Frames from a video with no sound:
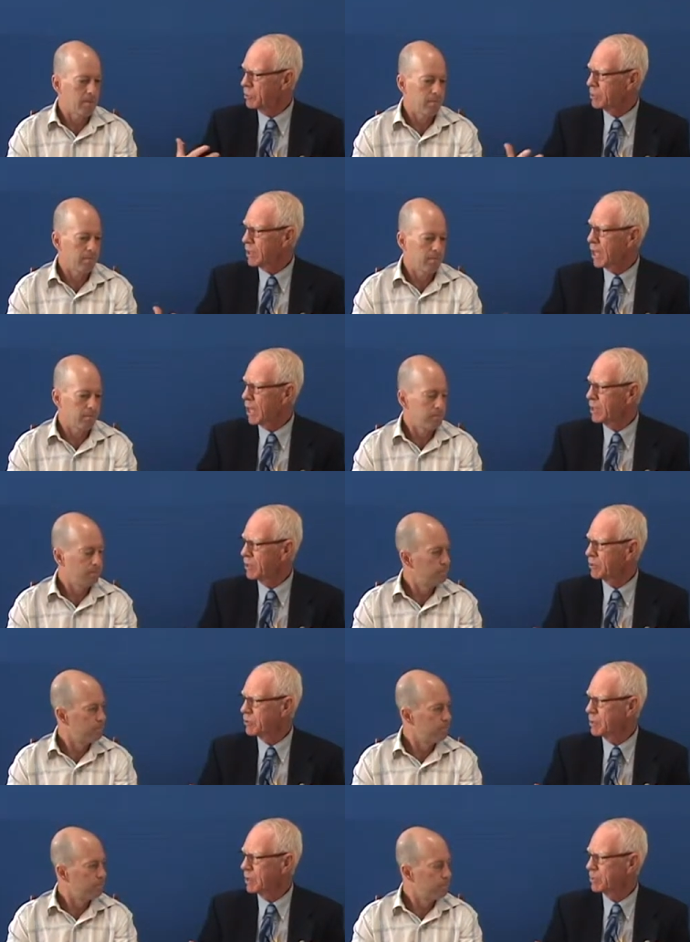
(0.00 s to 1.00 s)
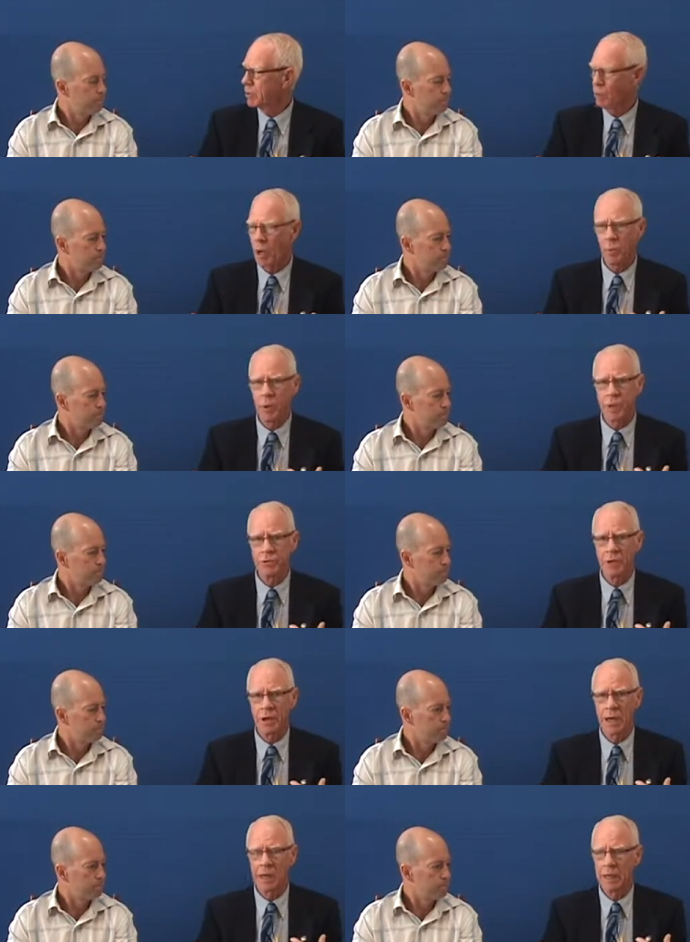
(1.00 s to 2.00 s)
Speaker 1: you and I and other people are, are, working
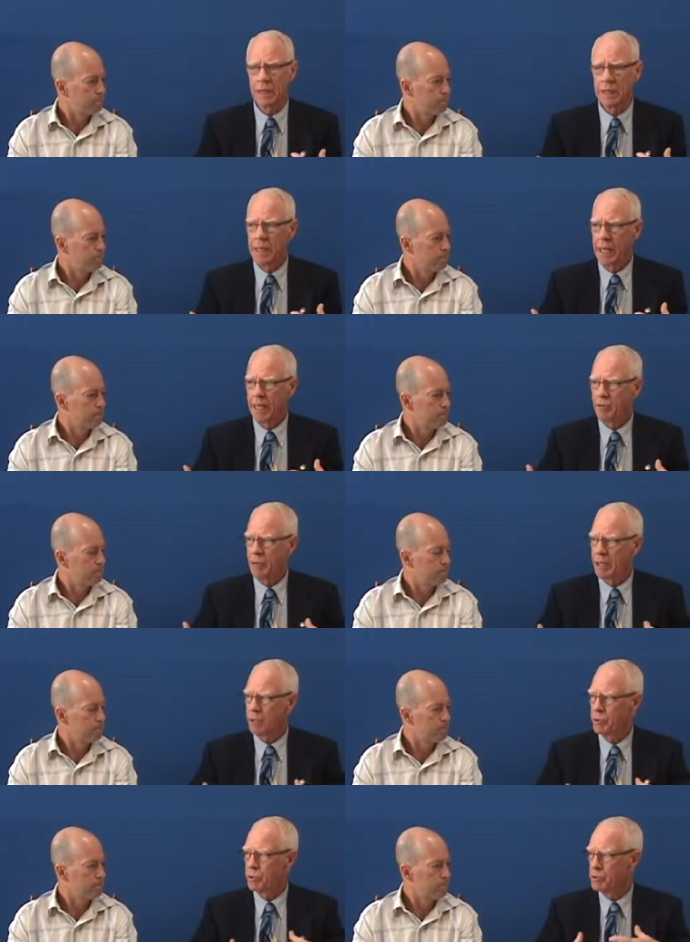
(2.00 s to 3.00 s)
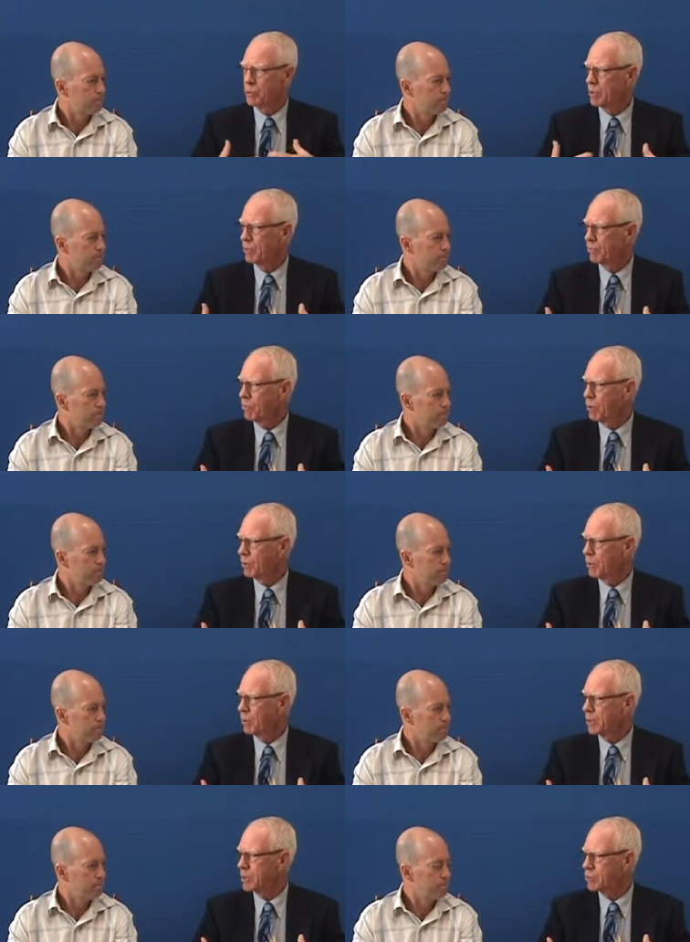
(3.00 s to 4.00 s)
so hard at trying to do some reform
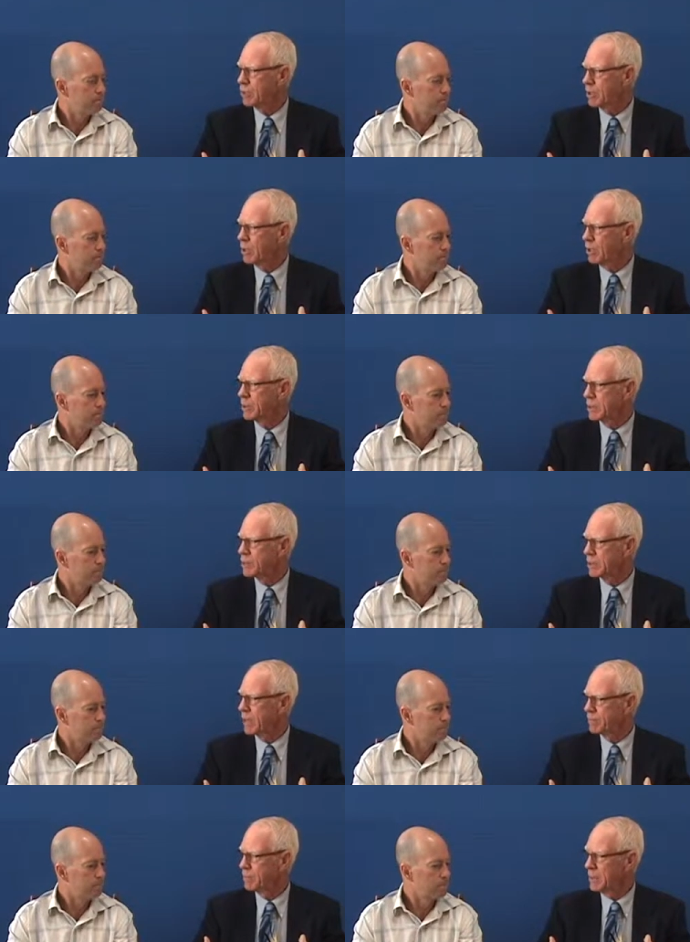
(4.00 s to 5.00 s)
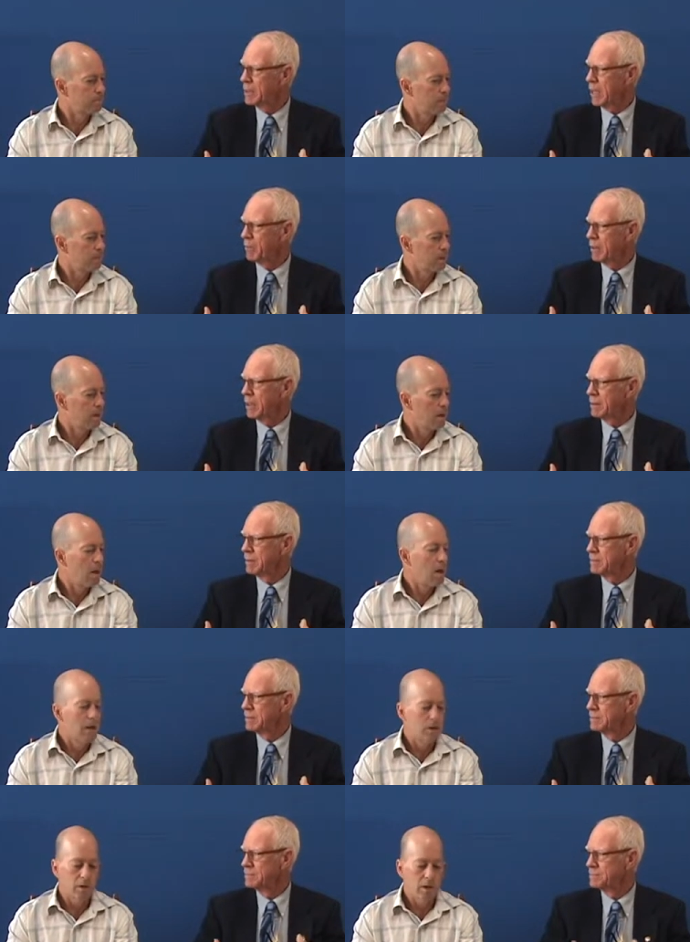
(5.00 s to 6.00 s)
here because we know it doesn't have to be that way
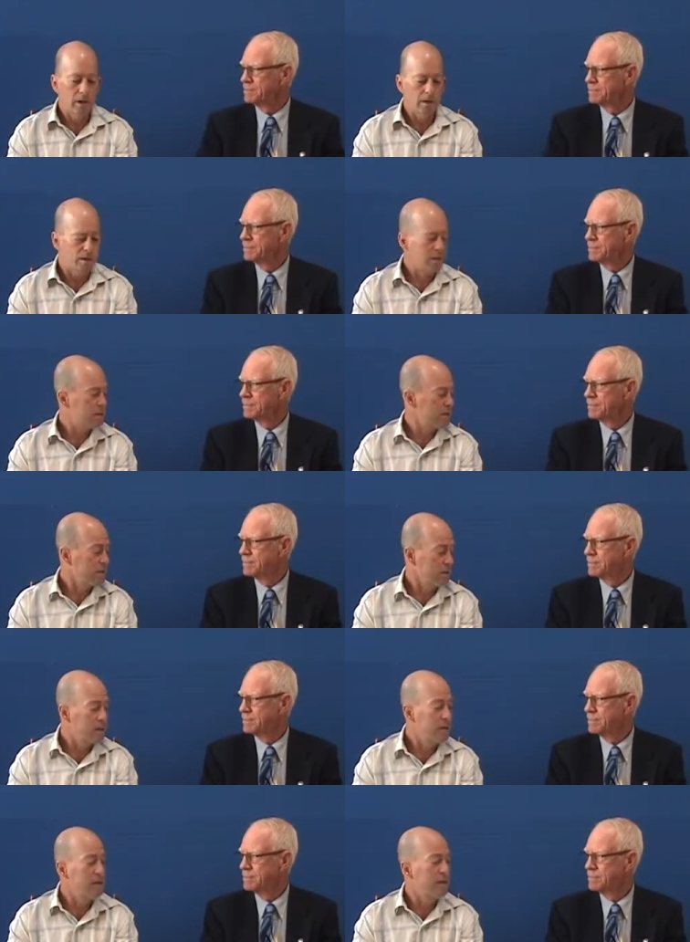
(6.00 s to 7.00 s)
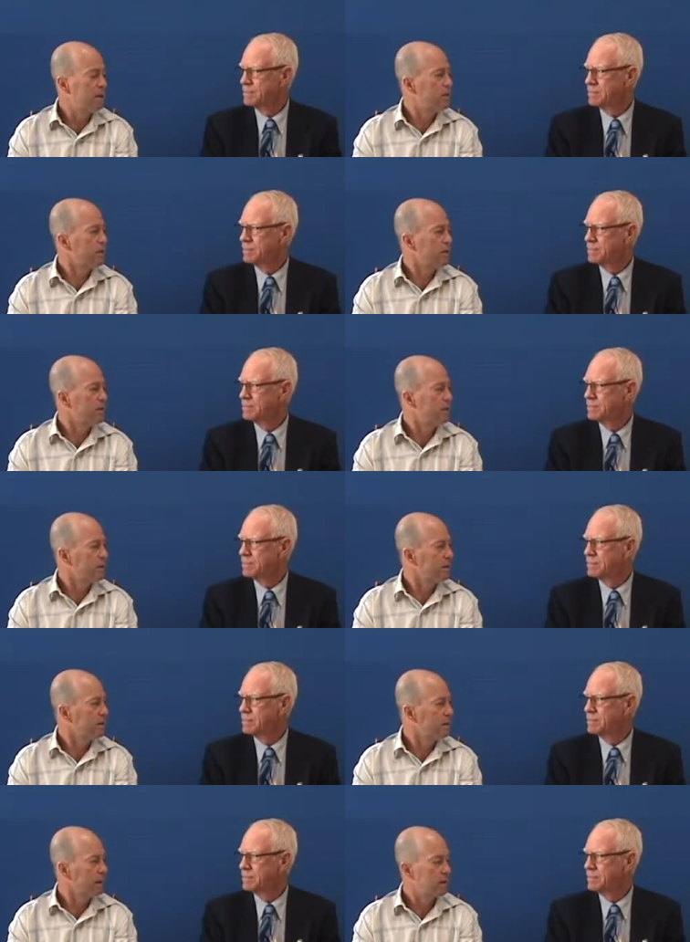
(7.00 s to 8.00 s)
Speaker 2: it's, this isn't unique to Racine,
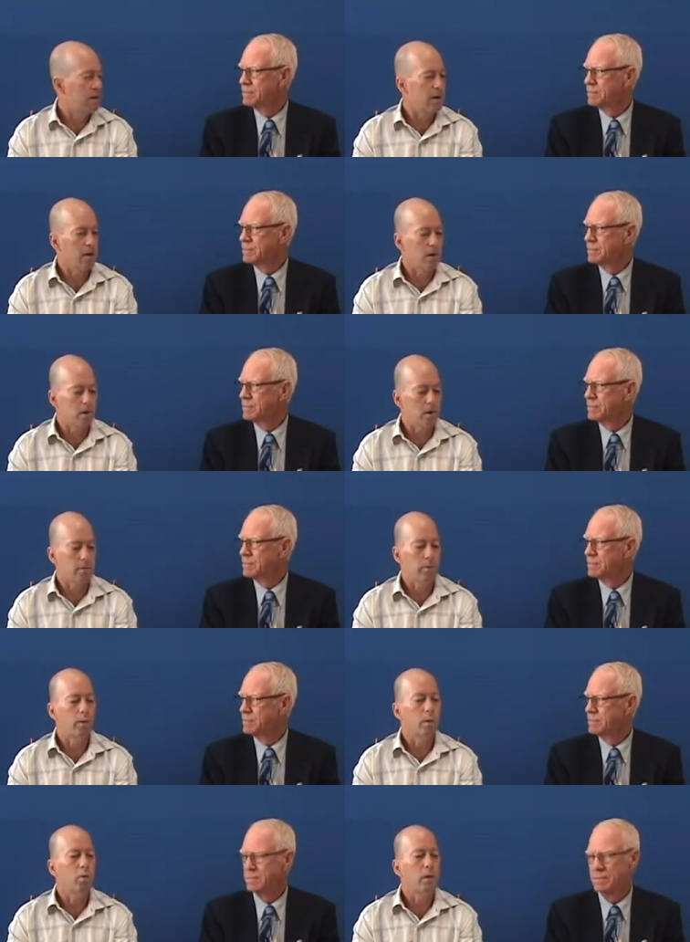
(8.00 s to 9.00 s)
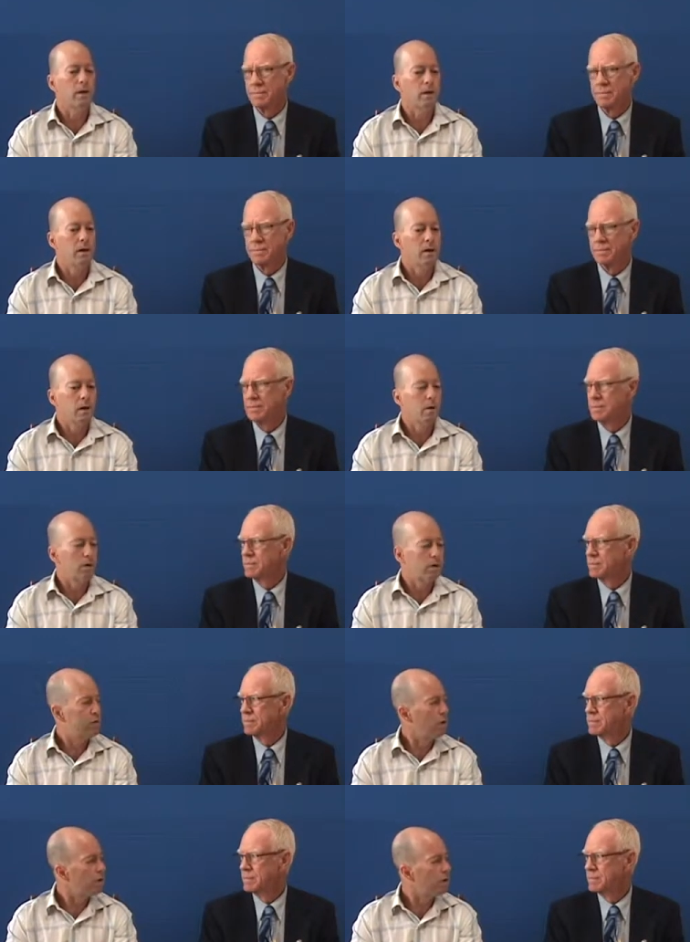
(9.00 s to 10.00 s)
it's being done all over, but what, what
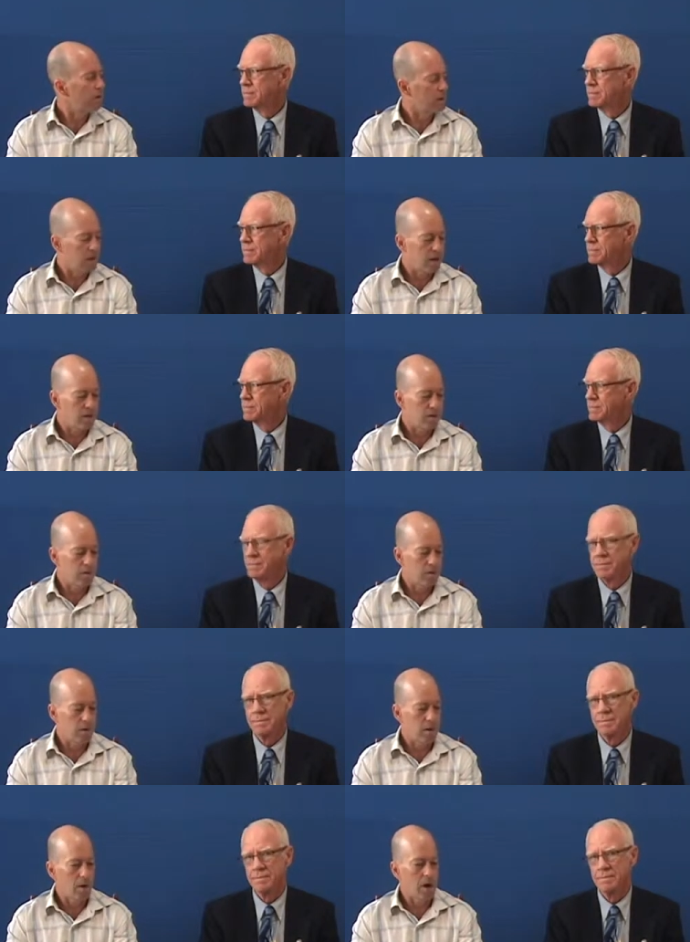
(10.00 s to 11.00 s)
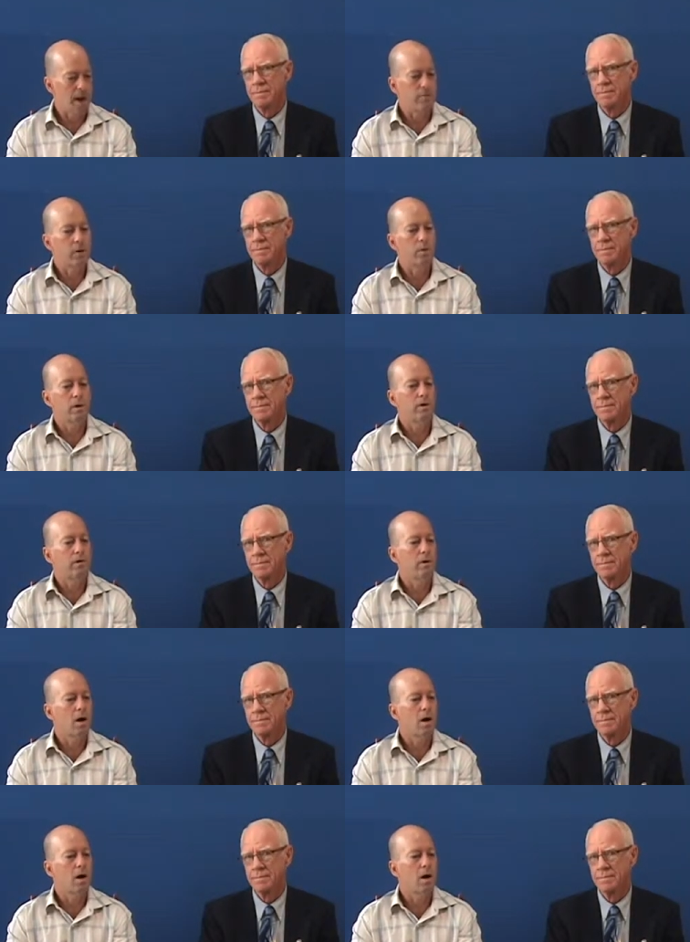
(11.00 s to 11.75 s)
is also the case is everywhere you